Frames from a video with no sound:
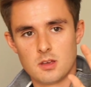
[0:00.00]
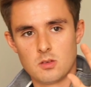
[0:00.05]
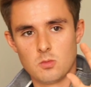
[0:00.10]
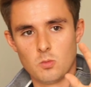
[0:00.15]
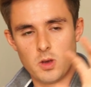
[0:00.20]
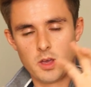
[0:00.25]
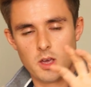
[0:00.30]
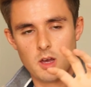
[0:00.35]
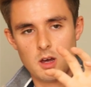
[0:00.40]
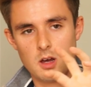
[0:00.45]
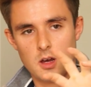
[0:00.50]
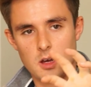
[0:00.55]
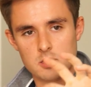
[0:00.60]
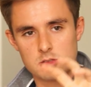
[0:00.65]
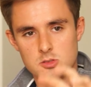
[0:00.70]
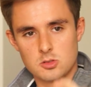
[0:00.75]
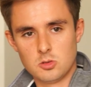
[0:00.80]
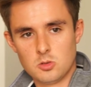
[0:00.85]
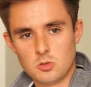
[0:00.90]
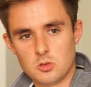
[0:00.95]
we are
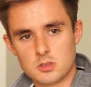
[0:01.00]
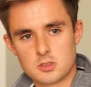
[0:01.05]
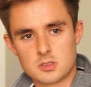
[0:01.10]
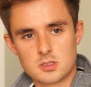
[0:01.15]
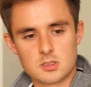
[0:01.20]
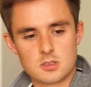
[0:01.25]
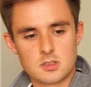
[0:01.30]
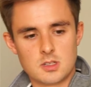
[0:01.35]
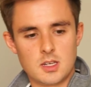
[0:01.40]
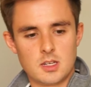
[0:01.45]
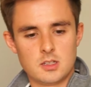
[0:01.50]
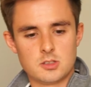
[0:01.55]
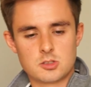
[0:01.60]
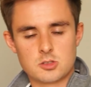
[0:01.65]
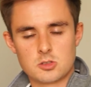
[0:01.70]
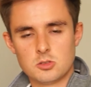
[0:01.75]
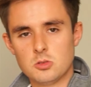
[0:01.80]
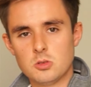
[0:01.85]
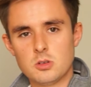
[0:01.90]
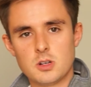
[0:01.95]
taught in
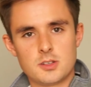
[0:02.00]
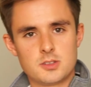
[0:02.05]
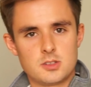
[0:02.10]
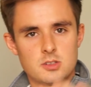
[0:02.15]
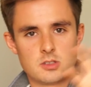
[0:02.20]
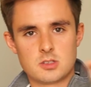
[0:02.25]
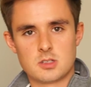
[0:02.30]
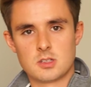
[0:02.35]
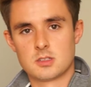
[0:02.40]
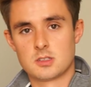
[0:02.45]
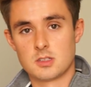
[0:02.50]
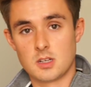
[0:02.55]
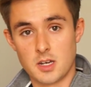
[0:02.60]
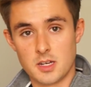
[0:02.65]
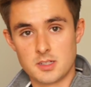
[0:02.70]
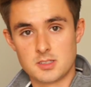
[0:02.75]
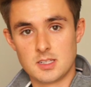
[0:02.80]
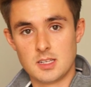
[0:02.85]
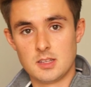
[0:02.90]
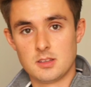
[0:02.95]
school and as a
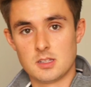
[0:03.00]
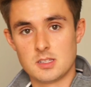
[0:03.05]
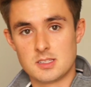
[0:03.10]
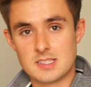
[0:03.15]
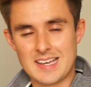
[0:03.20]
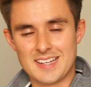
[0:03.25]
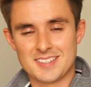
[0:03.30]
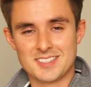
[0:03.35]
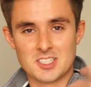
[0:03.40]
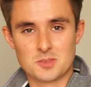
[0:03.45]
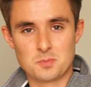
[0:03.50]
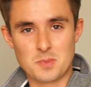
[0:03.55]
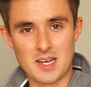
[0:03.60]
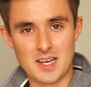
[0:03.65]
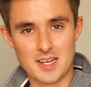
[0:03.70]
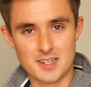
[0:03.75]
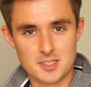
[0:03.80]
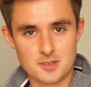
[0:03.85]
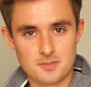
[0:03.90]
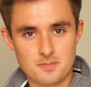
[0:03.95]
society that debt is
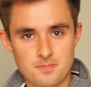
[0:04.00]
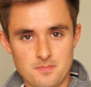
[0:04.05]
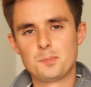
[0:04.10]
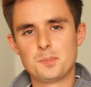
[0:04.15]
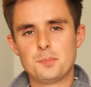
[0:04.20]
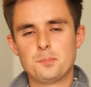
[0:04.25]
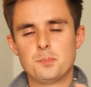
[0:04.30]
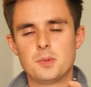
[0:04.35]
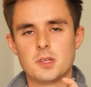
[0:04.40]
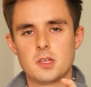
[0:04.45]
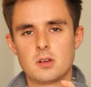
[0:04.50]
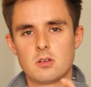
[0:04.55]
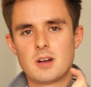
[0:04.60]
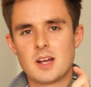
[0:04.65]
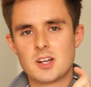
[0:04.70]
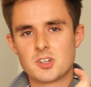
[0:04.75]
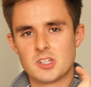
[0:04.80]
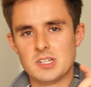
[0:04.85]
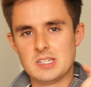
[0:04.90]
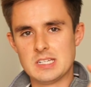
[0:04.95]
bad, but there are
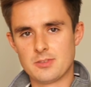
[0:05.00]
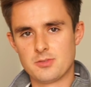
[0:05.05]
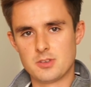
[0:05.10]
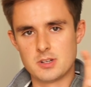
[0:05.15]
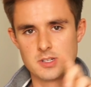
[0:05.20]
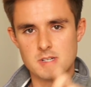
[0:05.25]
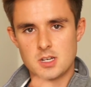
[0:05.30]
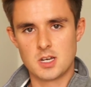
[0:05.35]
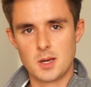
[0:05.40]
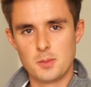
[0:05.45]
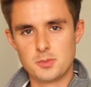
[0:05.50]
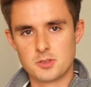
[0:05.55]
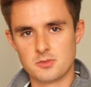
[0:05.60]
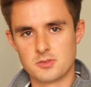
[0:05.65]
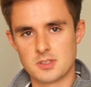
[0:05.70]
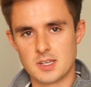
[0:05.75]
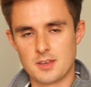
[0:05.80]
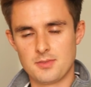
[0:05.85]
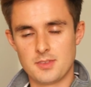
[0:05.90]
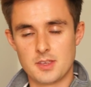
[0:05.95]
actually different types of
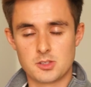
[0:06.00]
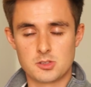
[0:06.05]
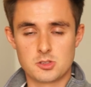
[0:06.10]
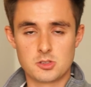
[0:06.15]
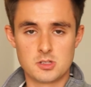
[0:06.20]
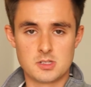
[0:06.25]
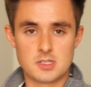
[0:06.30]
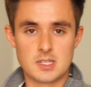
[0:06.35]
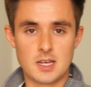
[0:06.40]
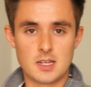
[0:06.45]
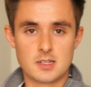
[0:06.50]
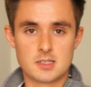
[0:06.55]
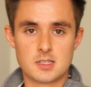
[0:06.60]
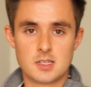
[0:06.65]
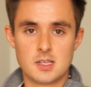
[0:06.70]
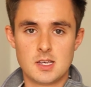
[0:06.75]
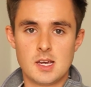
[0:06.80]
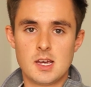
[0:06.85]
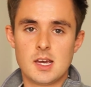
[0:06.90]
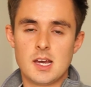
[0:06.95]
debt. There's good debt
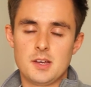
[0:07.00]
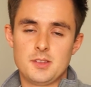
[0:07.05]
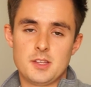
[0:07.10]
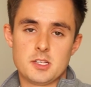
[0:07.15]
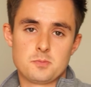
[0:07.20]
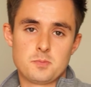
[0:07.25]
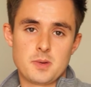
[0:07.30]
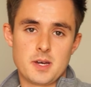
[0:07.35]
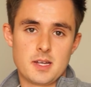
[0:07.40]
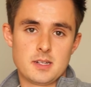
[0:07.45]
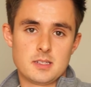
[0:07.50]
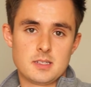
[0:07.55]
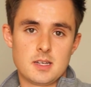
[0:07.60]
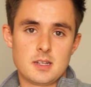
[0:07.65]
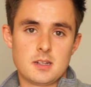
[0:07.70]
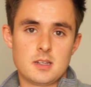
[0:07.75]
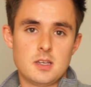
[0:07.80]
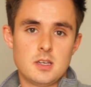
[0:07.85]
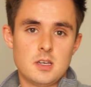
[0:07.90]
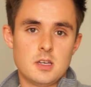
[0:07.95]
and there's bad debt.